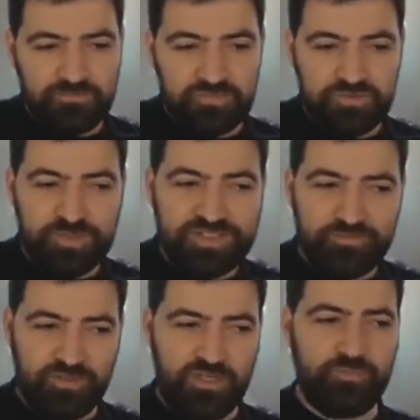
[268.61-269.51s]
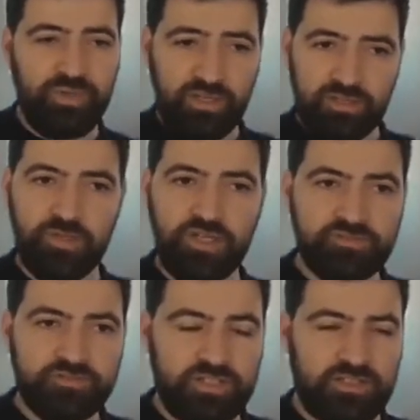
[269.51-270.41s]
specifically picked because
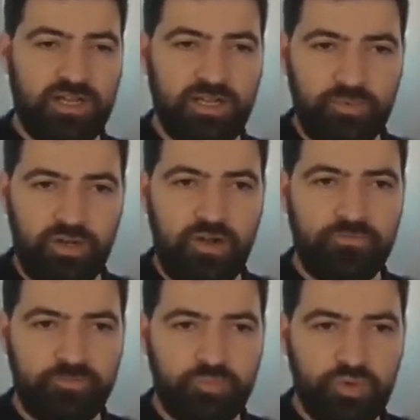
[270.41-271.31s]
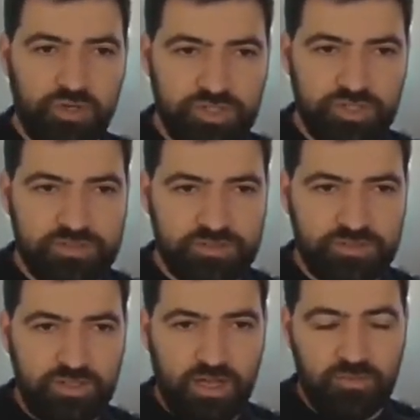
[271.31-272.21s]
of the type of projects
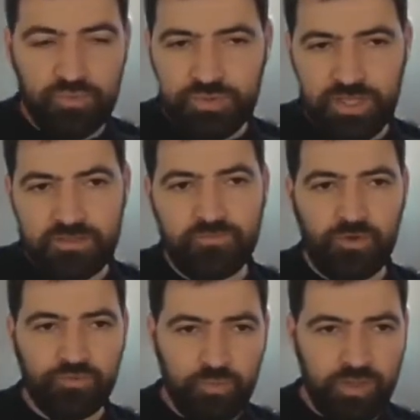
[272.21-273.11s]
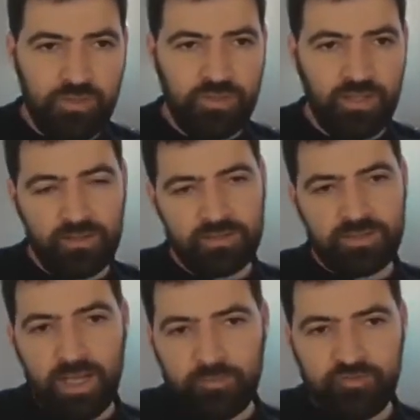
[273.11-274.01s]
I would get involved with and the
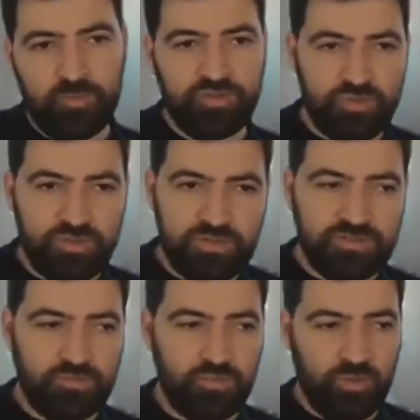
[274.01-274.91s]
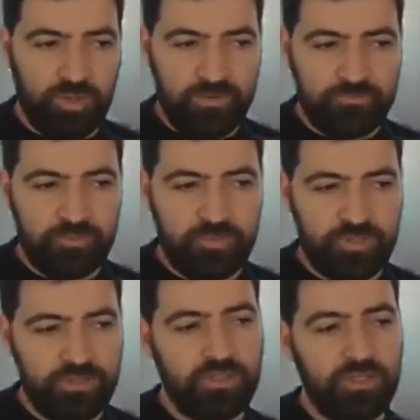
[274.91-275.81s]
type of opportunities it would open up for me.